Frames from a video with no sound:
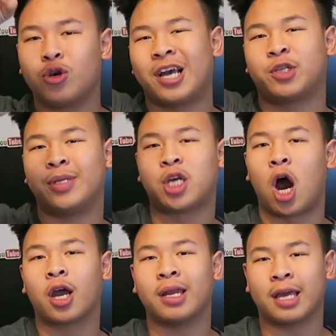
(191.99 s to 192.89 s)
who you guys should be
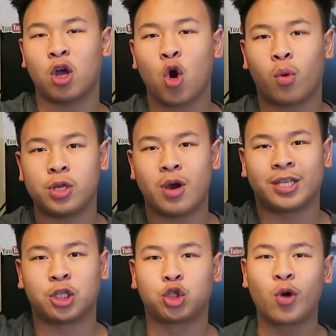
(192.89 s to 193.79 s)
targeting when you
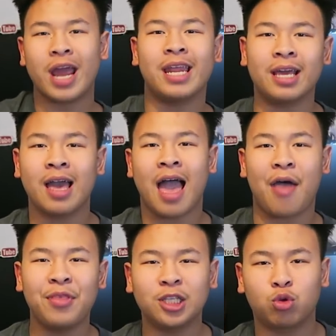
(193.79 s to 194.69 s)
guys are trading.
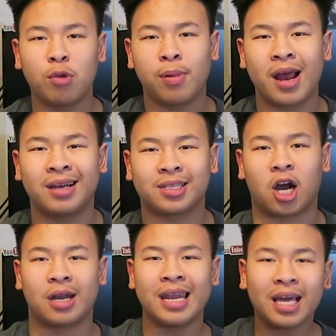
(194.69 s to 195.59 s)
And these 3 players
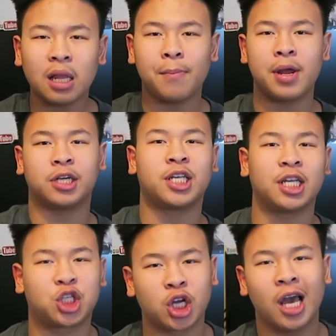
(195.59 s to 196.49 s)
are Nikola
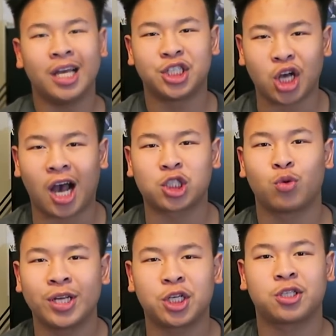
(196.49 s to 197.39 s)
Mirotic, Josh
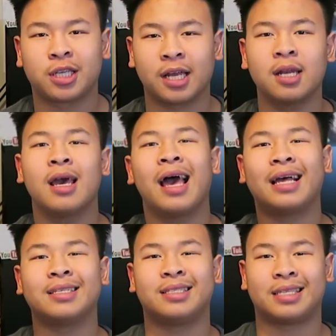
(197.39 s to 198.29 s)
Richardson,
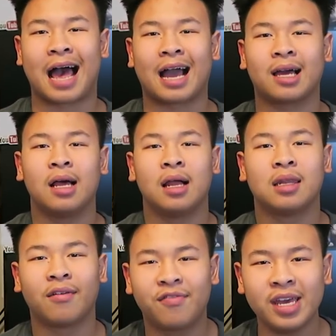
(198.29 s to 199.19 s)
and Zach
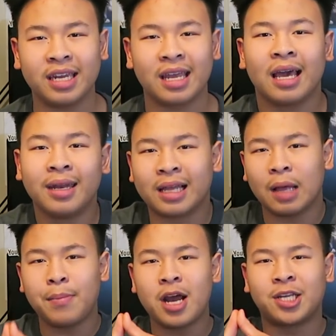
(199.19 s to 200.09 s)
LaVine.
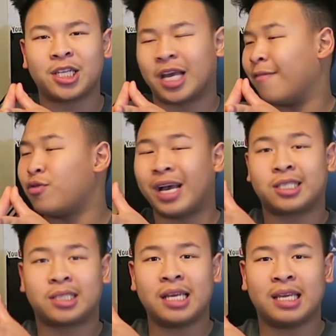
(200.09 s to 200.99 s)
Nikola Mirotic, if you
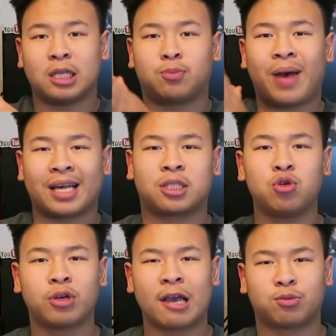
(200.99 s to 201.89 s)
guys seen in this past
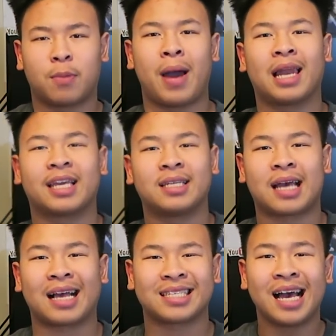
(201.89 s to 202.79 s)
2 games with the Pelicans,
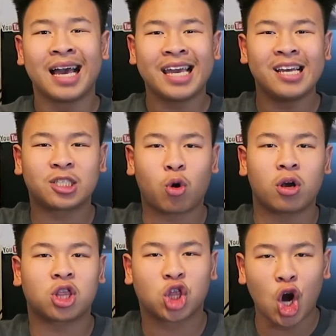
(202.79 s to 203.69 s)
guys, he has
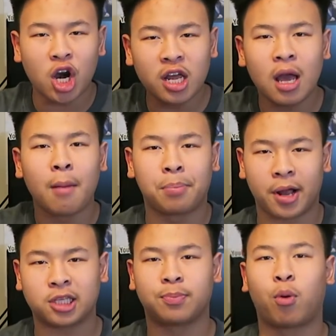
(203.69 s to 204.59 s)
scored
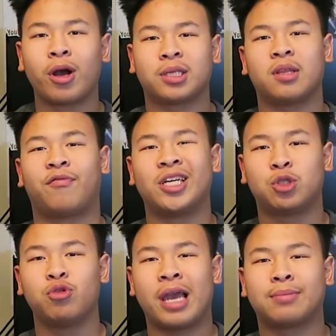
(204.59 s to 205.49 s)
30+ points in the
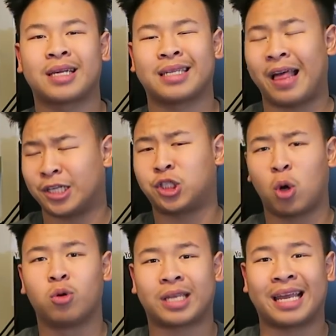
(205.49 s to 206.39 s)
first 2 games, guys, and that
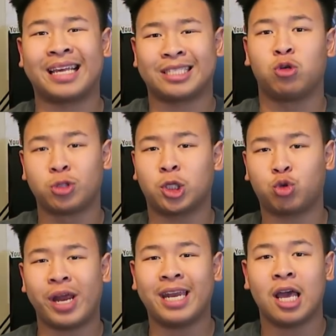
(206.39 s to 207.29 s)
shows that his usage
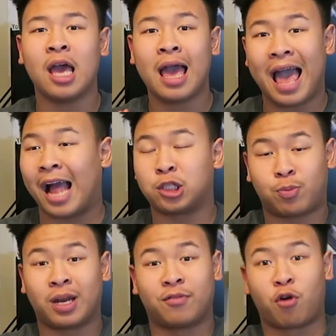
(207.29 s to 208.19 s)
rate and
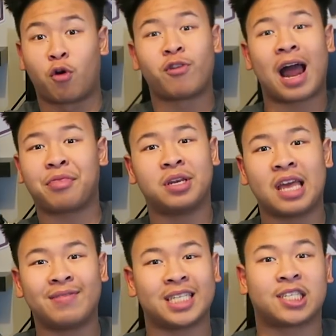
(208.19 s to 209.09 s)
spreading the floor for Anthony
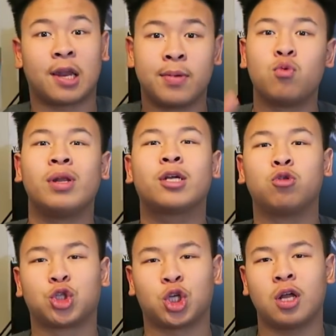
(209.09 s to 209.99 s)
Davis is going to be really
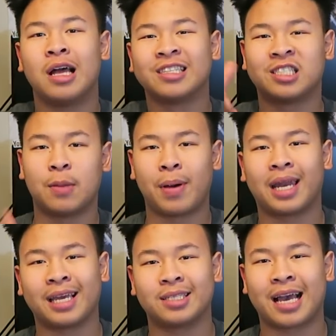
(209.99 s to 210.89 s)
crucial to the
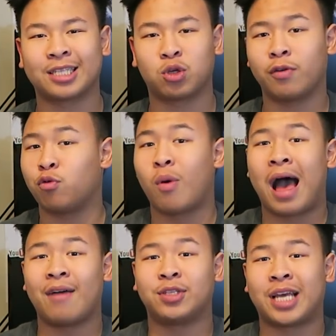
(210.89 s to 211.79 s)
Pelicans, guys. So if you
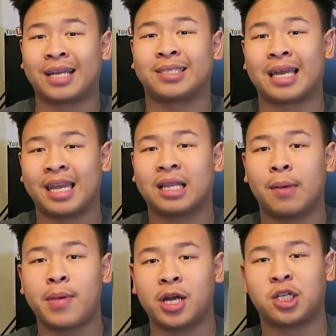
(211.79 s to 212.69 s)
have a chance to get Nikola
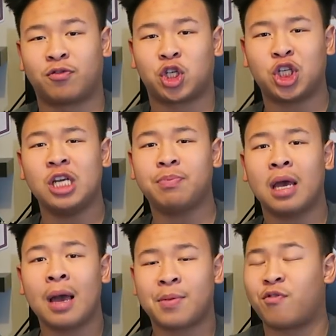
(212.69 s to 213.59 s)
Mirotic for cheap
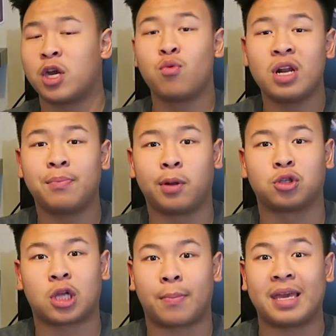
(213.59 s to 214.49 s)
before he really
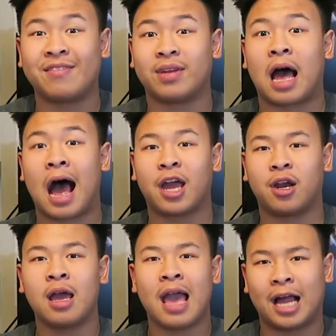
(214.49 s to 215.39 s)
blows up even higher
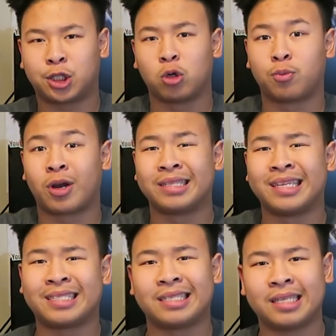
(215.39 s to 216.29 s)
and shows more
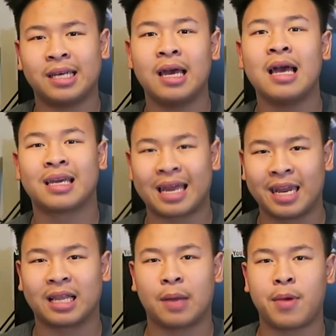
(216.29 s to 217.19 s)
consistency, get
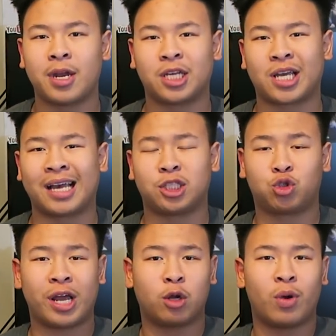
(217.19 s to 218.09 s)
Nikola Mirotic, guys.
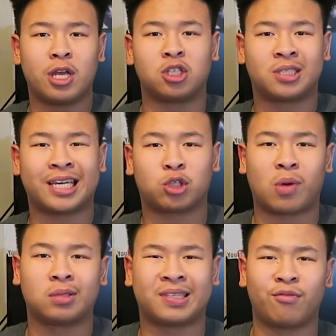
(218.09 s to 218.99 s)
Trade away your 6th
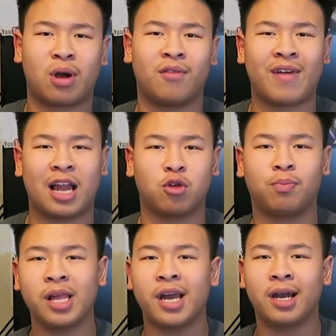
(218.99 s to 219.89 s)
round, 7th round value
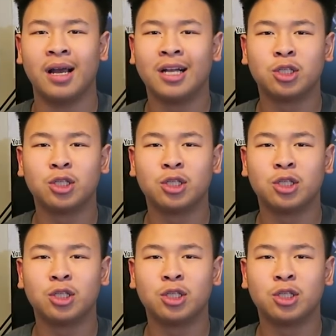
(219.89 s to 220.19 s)
player,